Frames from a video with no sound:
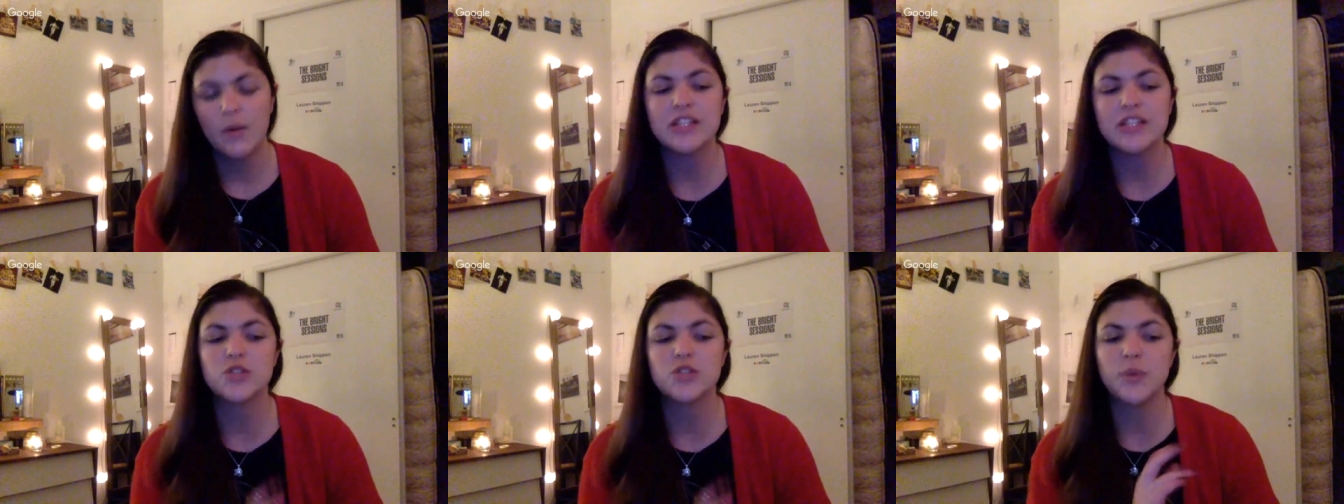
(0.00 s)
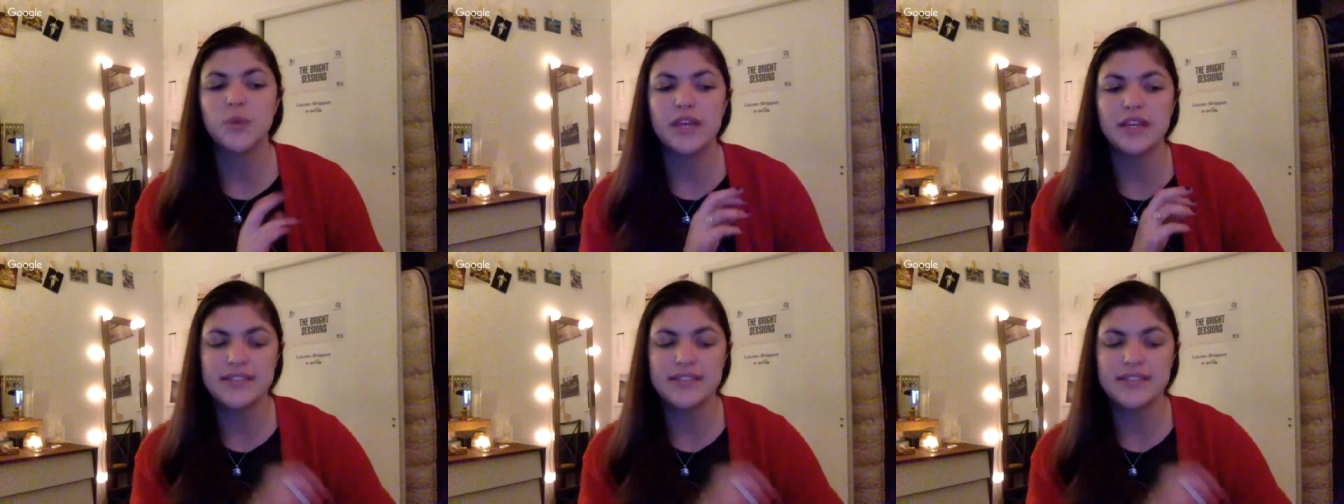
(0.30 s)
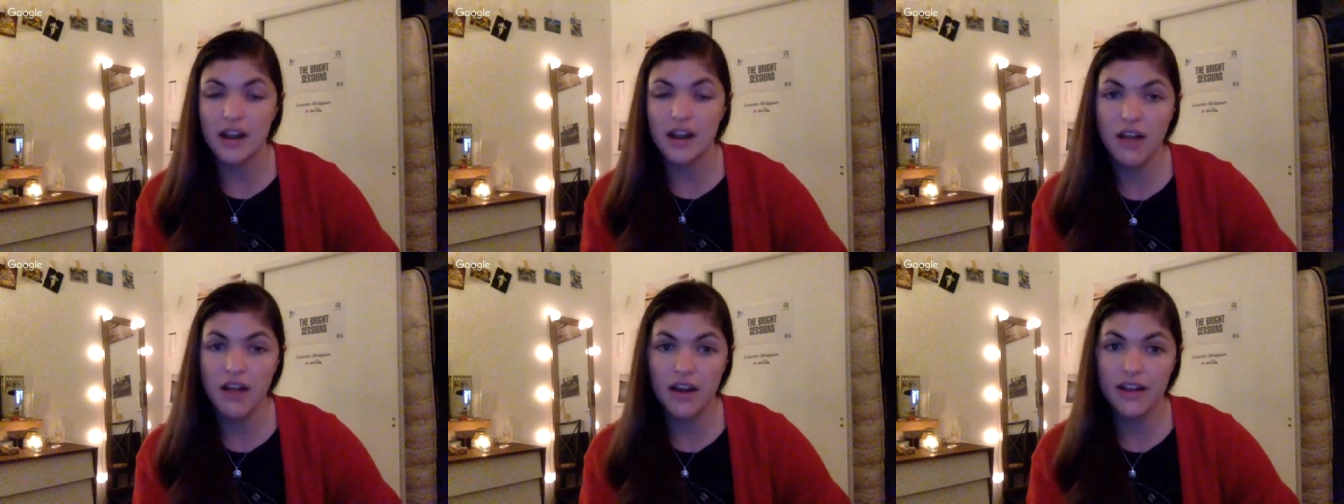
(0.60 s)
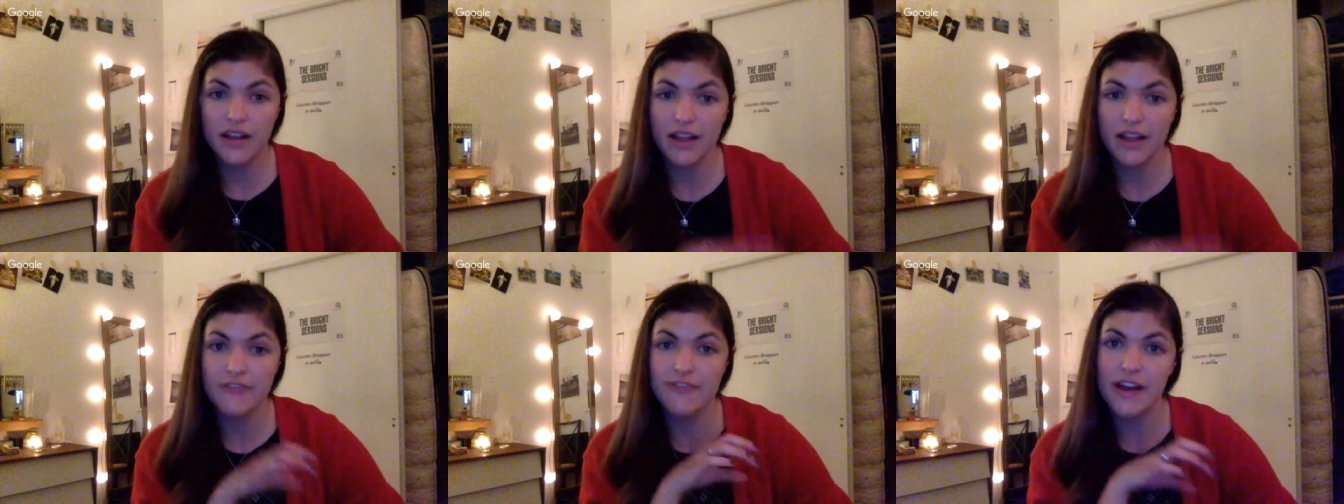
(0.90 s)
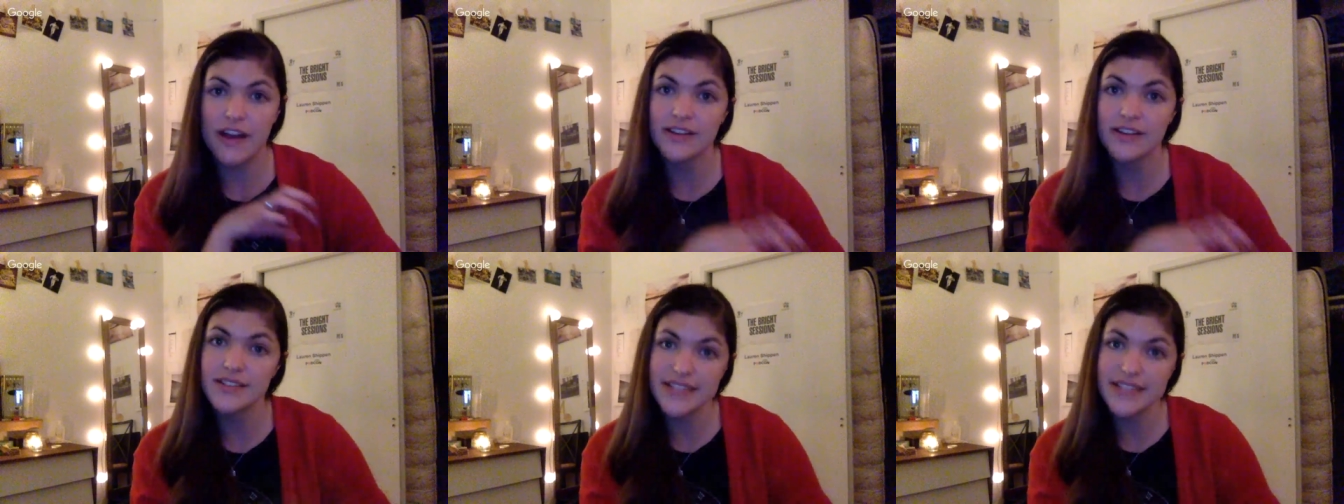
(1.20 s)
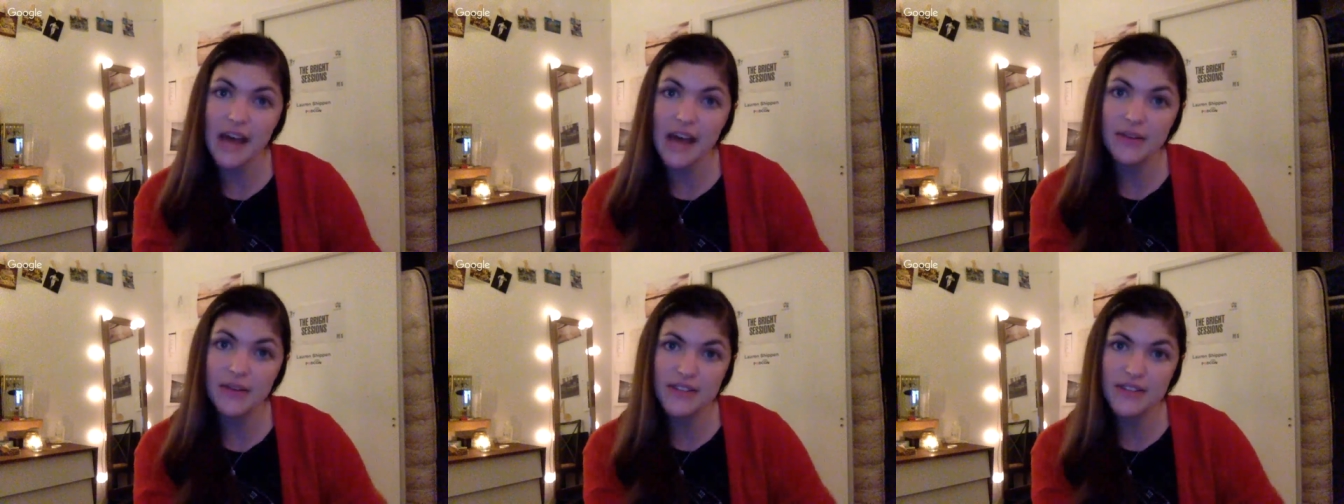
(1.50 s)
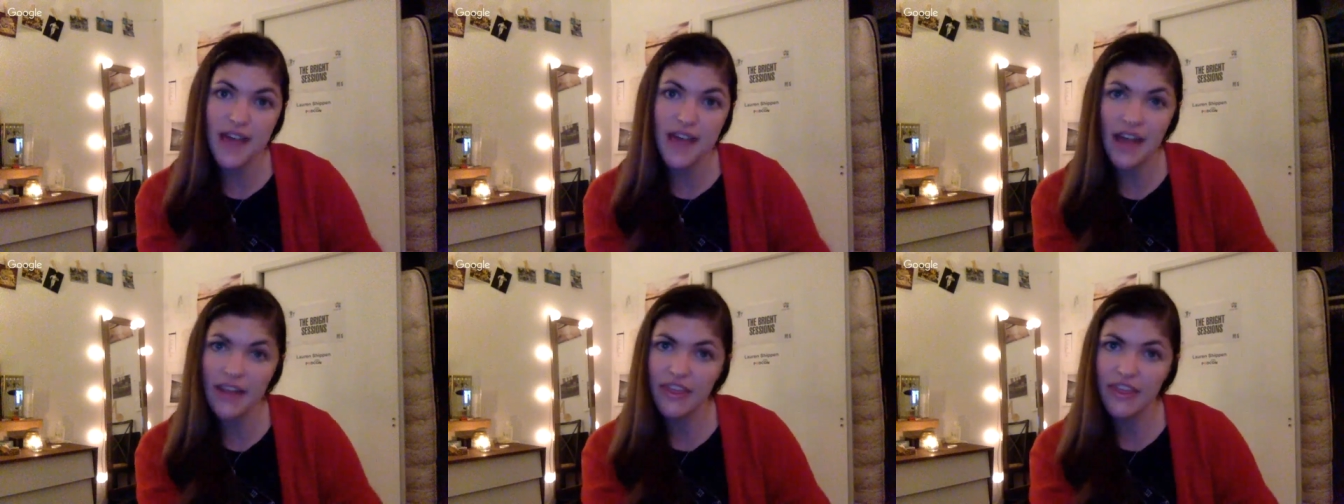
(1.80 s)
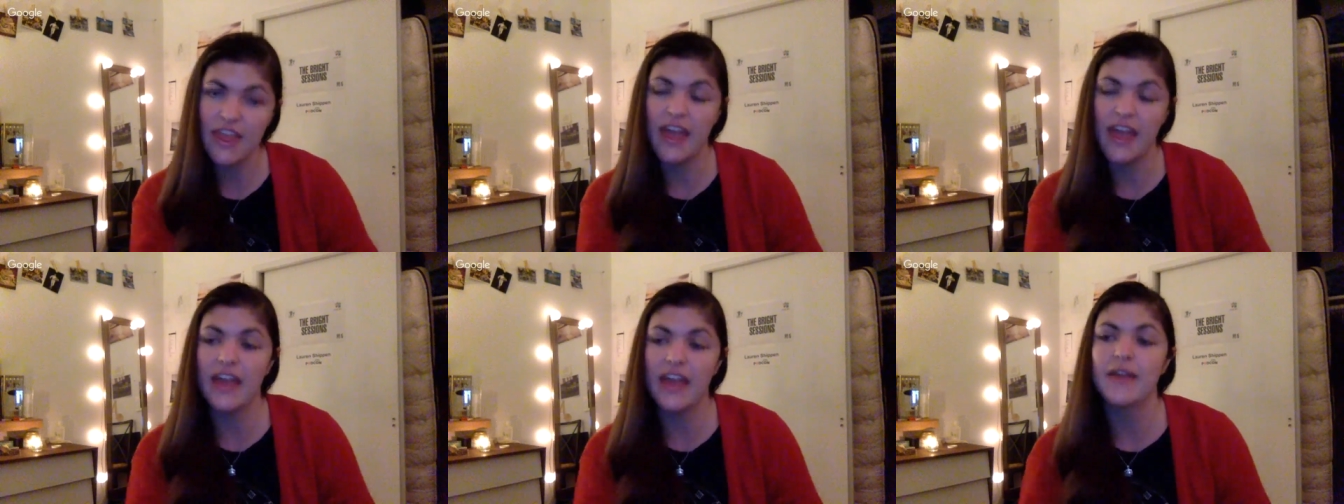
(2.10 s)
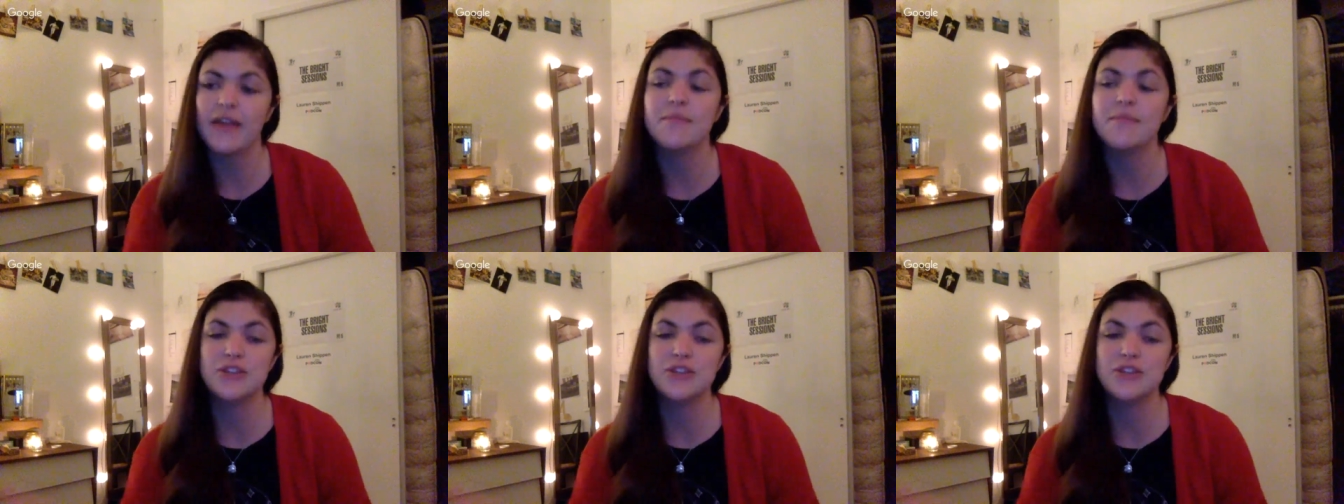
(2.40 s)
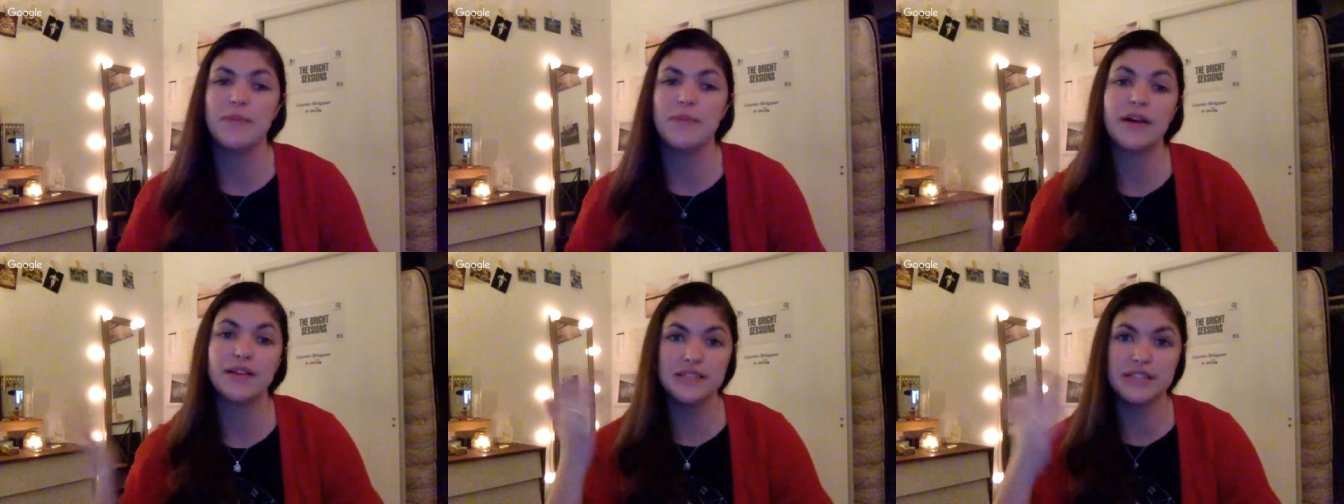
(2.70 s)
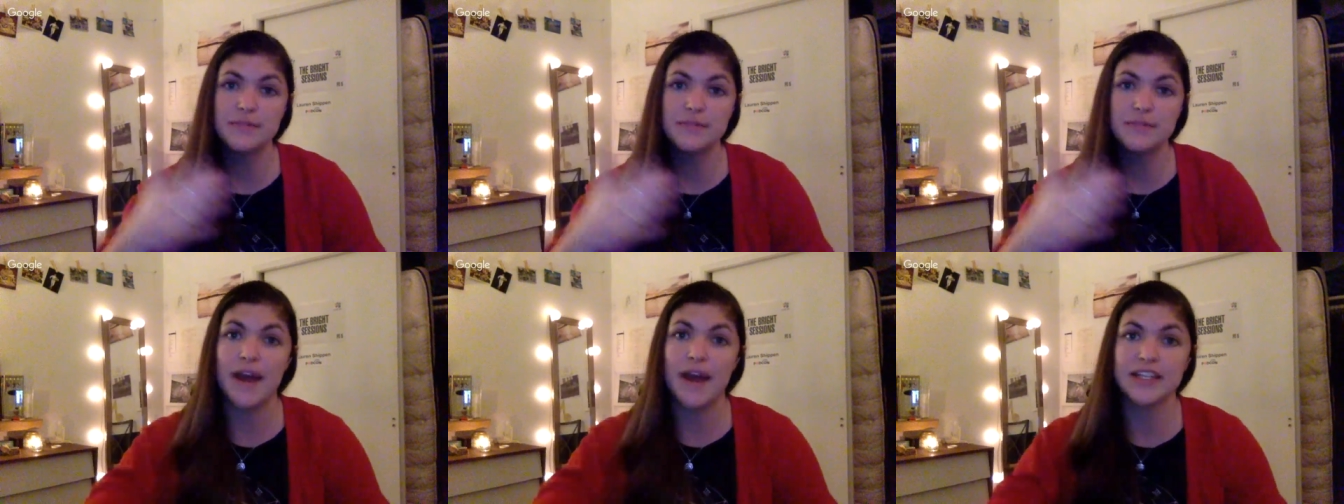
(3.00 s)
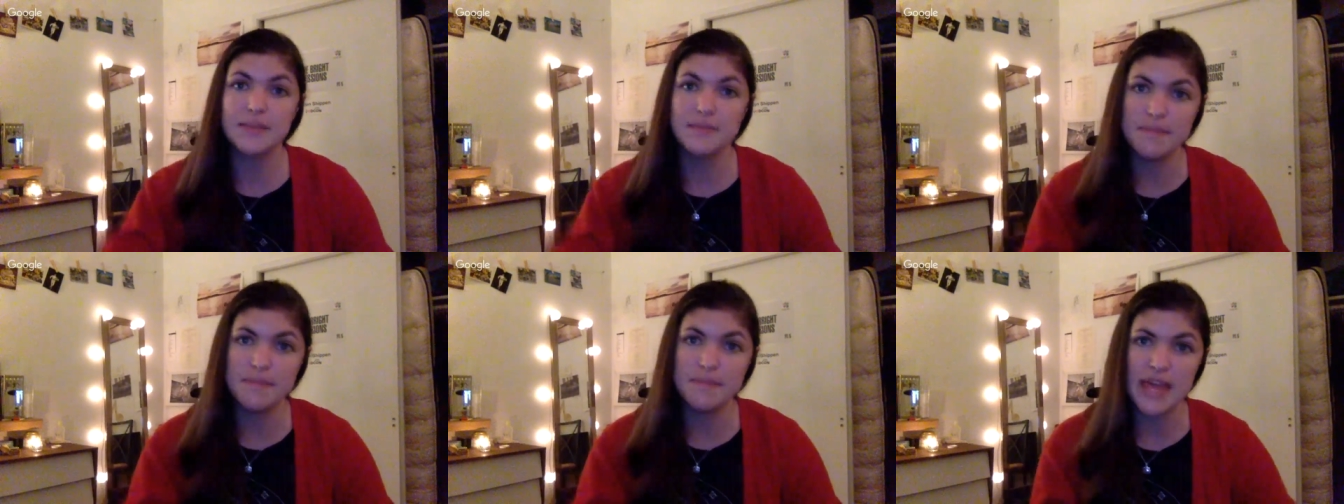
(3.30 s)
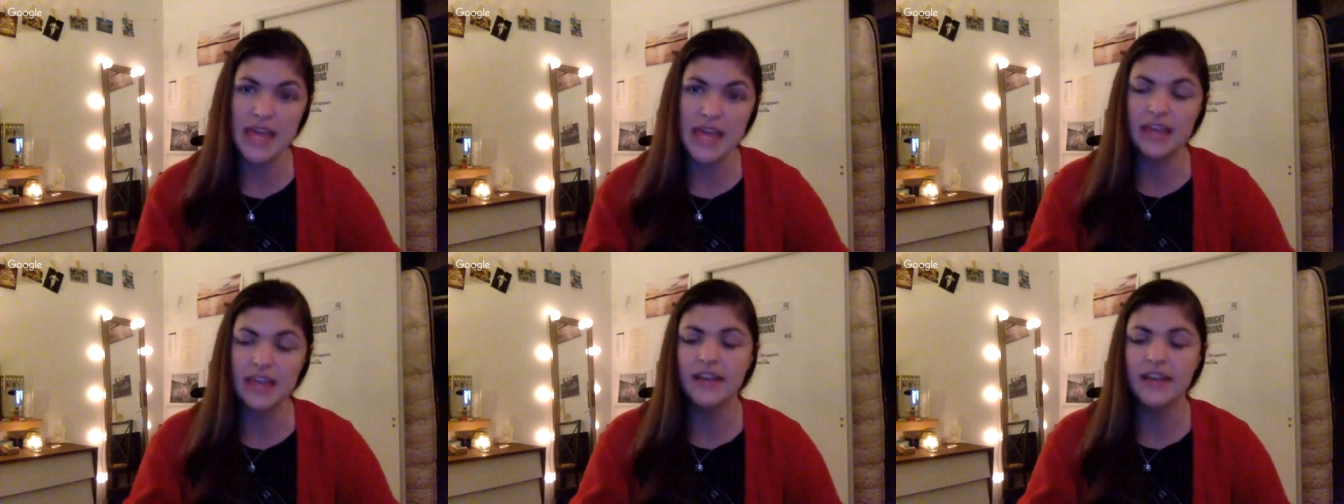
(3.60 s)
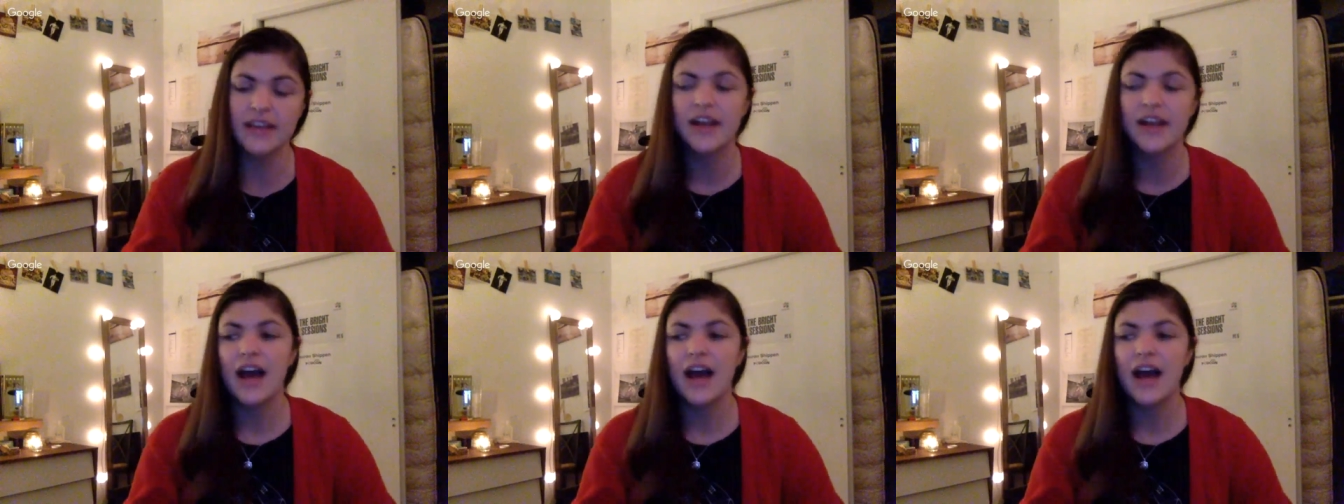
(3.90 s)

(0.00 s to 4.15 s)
once we settle on like a final sound design thing, Misha bounces it back to me.